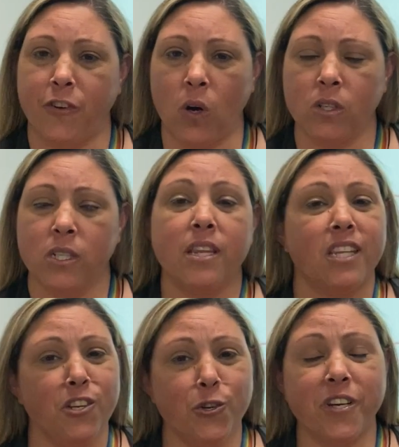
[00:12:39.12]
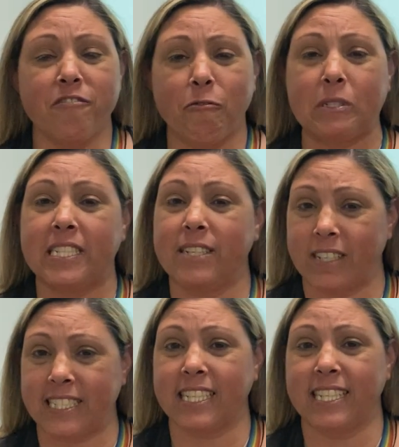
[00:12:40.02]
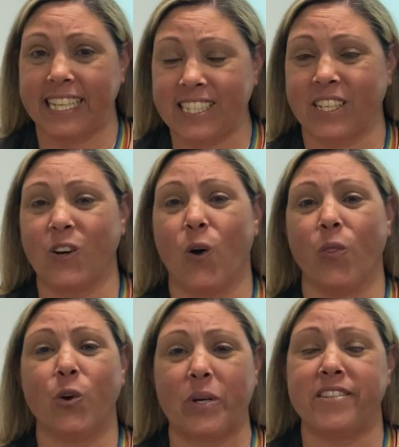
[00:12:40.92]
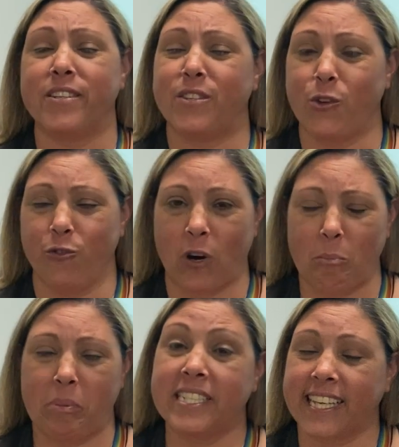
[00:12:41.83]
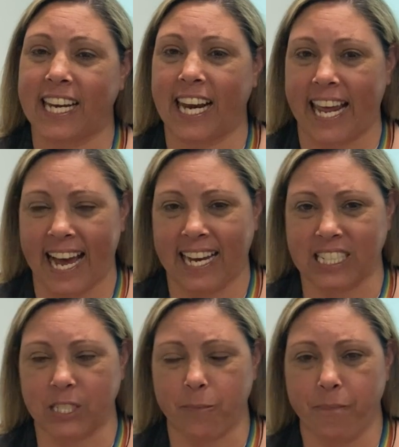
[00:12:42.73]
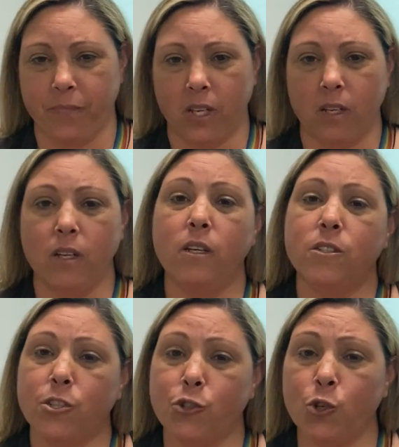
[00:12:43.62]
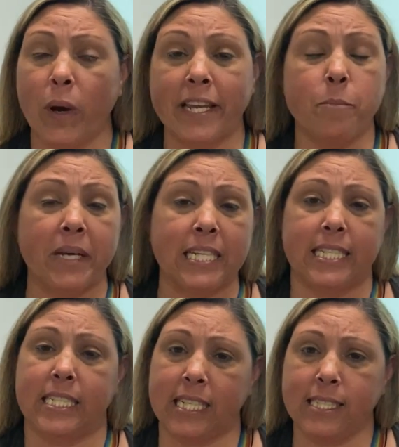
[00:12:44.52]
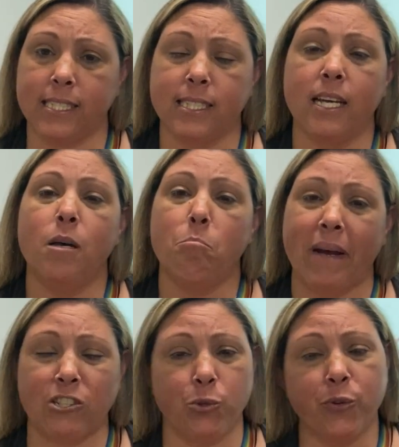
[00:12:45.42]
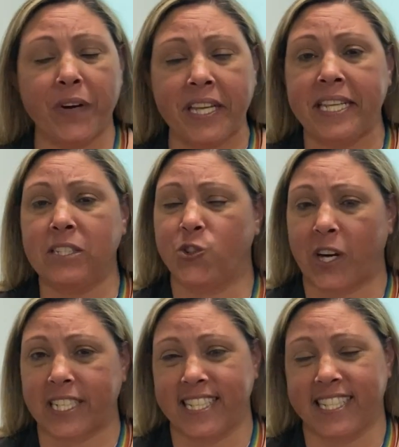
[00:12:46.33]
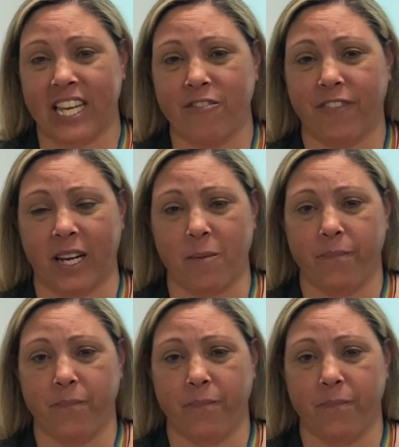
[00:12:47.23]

not, then you can afford to risk guessing on the questions that you find particularly hard. To do well in ability tests, make sure you read the instructions carefully.